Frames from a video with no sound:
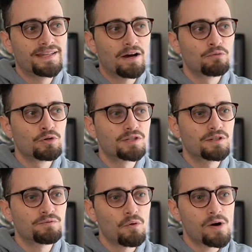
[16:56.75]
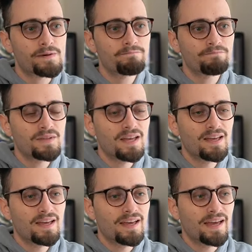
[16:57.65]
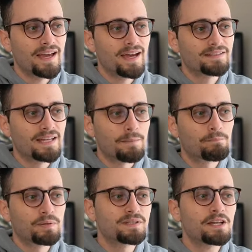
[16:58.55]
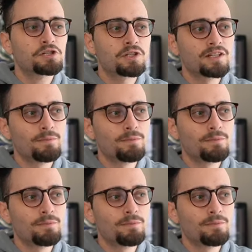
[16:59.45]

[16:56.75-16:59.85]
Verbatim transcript: now rook c4. And yeah, potentially the